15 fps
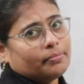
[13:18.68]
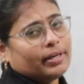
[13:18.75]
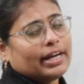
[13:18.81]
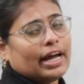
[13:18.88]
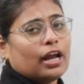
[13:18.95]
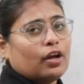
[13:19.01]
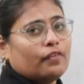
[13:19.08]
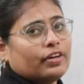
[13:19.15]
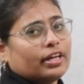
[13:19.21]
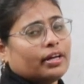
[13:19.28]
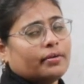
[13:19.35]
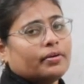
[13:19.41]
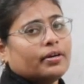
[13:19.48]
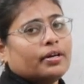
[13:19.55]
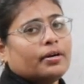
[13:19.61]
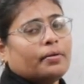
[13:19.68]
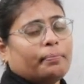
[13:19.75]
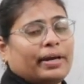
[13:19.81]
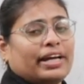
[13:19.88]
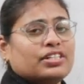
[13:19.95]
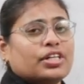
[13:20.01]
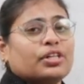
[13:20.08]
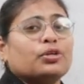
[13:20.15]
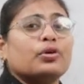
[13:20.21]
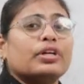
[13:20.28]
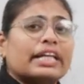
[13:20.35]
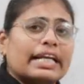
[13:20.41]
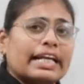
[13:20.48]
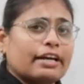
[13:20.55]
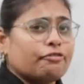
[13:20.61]
but allowing a patient to
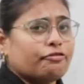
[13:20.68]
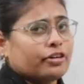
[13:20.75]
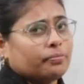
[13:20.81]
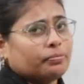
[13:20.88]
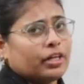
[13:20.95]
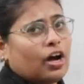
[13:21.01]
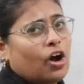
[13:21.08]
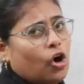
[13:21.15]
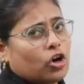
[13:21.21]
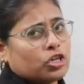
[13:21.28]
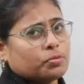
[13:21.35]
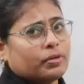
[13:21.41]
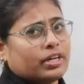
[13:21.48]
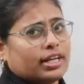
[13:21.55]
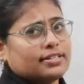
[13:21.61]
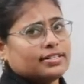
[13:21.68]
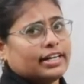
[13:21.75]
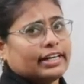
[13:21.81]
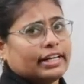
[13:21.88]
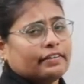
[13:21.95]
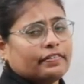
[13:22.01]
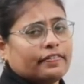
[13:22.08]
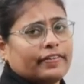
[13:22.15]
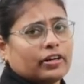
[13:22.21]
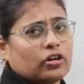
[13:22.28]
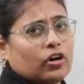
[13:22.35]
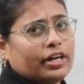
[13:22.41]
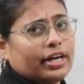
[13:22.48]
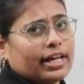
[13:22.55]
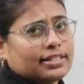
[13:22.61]
relieve from the hospital setting, we will
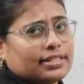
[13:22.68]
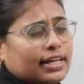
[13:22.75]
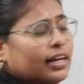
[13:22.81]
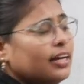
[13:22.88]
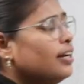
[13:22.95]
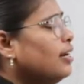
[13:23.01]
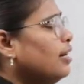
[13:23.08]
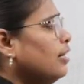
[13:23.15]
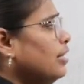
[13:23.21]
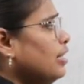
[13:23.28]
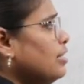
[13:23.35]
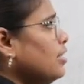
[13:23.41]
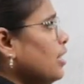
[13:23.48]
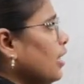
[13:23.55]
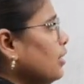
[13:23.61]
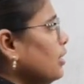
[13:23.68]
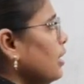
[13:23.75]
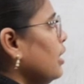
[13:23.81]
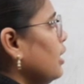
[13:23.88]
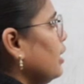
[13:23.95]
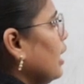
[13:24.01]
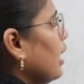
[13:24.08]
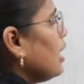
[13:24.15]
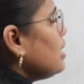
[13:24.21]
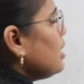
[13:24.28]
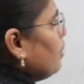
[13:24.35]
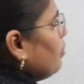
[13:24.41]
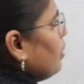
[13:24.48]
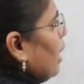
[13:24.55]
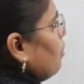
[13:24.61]
call it as a discharge. There are
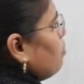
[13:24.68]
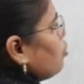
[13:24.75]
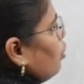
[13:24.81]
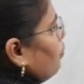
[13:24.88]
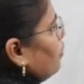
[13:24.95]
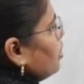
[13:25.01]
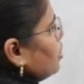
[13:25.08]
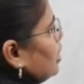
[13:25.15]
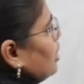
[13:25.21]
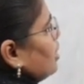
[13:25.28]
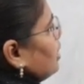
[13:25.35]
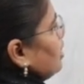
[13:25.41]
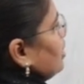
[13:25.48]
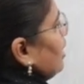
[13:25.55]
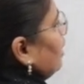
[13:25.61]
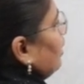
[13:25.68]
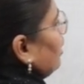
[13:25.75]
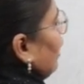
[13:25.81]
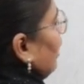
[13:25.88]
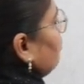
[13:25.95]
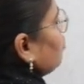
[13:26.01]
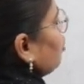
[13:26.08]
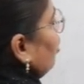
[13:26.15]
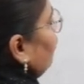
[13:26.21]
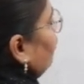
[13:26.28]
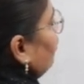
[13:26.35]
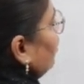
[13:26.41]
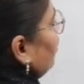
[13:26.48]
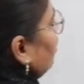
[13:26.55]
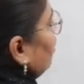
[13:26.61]
some types of discharges there, types
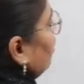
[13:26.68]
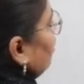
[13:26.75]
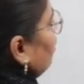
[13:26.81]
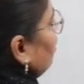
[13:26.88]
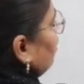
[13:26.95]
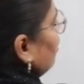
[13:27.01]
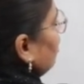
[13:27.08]
of